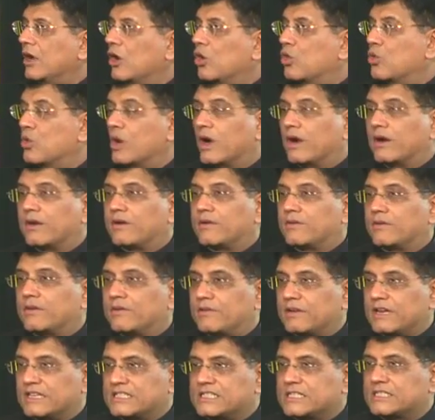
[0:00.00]
who are
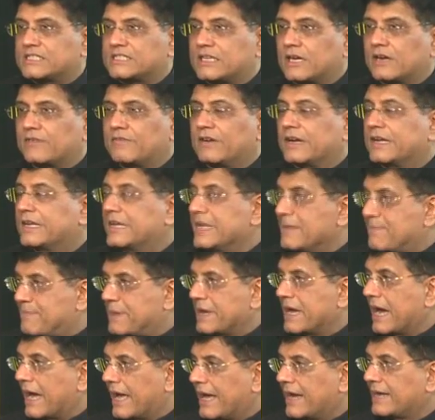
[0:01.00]
registered with
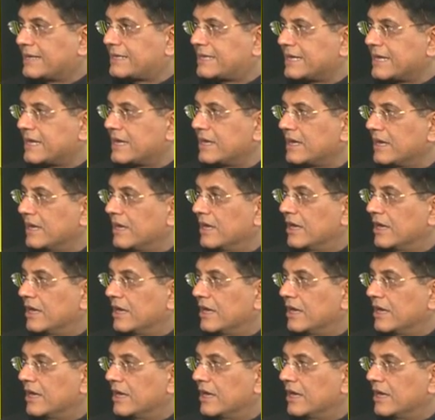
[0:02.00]
DPIIT,